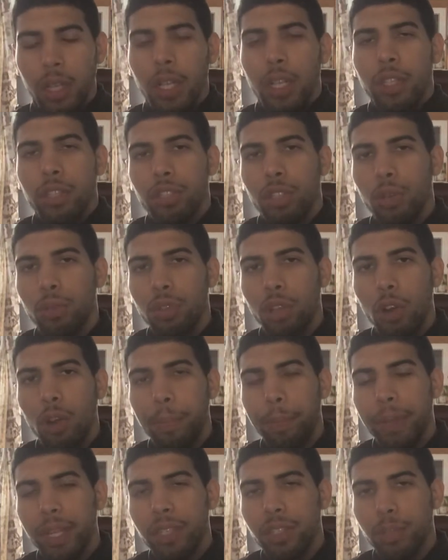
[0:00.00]
So don't
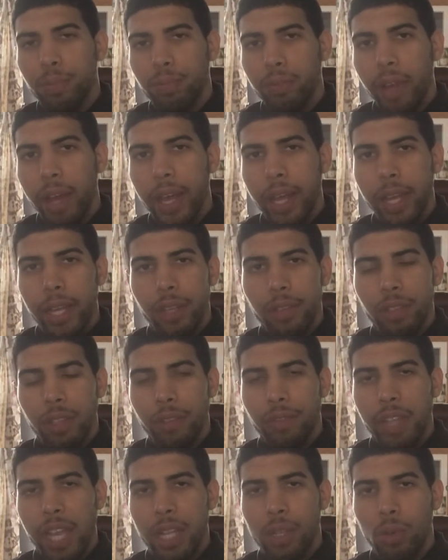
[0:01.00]
be surprised if
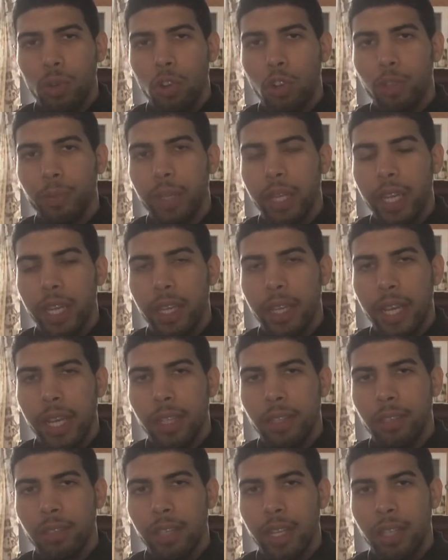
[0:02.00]
Daniel Cormier
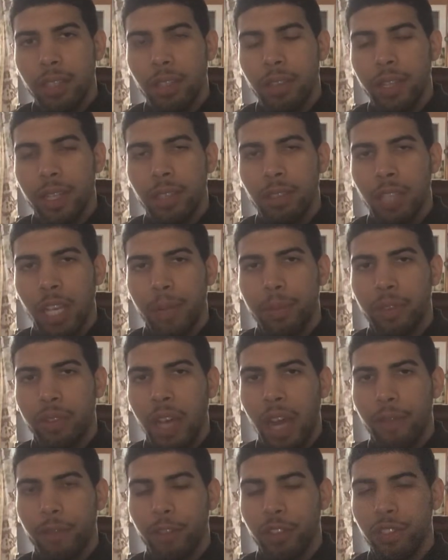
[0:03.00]
gets into these type of
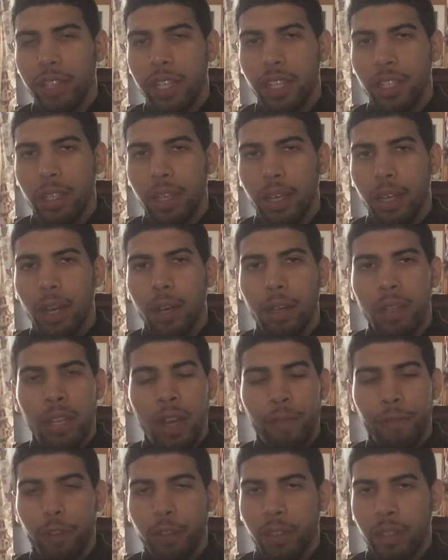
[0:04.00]
conversation uh,
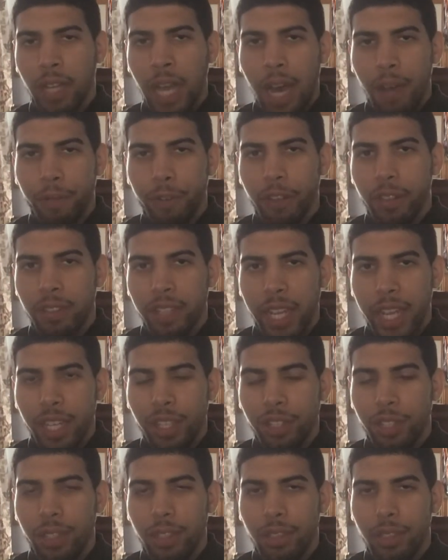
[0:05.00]
confront,
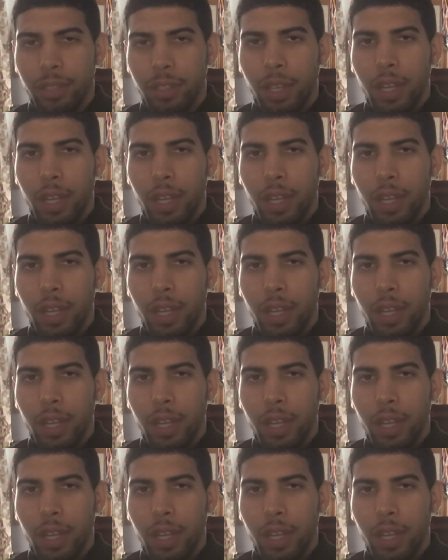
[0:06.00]
confrontations